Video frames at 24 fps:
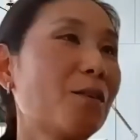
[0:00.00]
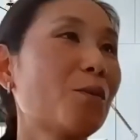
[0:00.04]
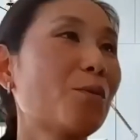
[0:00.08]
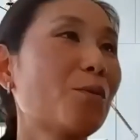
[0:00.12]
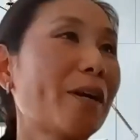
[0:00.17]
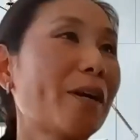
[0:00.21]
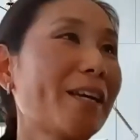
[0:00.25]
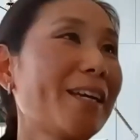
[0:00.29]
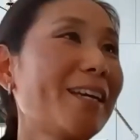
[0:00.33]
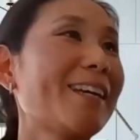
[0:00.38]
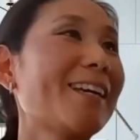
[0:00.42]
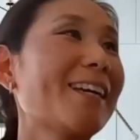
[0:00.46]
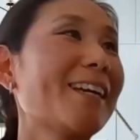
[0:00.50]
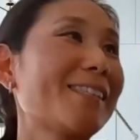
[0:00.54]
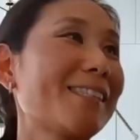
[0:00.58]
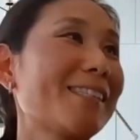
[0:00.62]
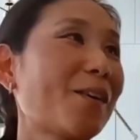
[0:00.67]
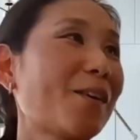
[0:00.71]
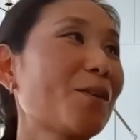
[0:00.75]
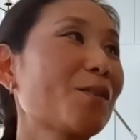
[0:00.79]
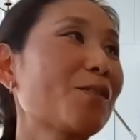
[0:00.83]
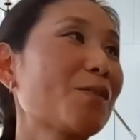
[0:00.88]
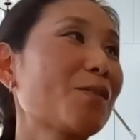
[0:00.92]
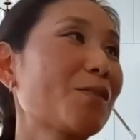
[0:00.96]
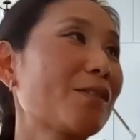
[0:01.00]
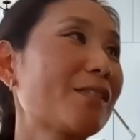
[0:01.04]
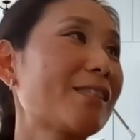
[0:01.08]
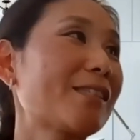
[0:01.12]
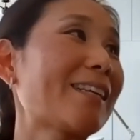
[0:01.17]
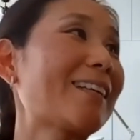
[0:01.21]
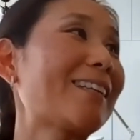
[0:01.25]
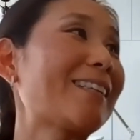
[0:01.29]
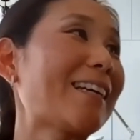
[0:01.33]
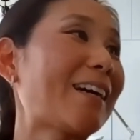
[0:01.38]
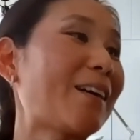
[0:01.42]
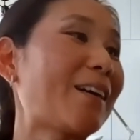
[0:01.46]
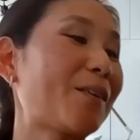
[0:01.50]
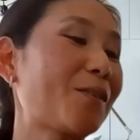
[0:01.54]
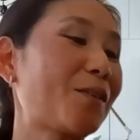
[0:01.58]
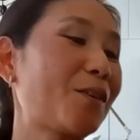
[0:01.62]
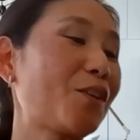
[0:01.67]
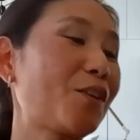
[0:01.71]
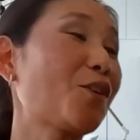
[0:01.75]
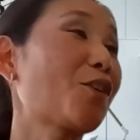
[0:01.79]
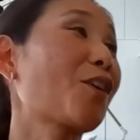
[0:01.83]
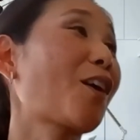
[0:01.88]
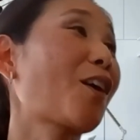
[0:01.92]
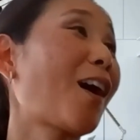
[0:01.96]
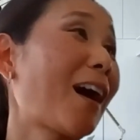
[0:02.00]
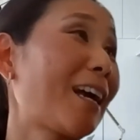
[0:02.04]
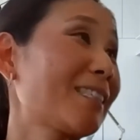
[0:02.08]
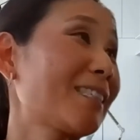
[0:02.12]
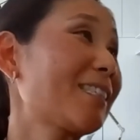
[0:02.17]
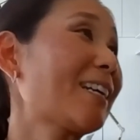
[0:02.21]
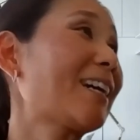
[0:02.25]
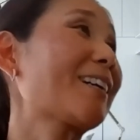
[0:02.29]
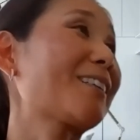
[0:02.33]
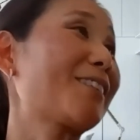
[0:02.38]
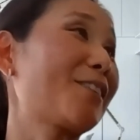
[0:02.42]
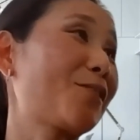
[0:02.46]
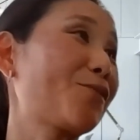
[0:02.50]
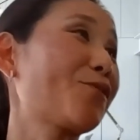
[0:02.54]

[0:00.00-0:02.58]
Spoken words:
Hawaii can also send out your contact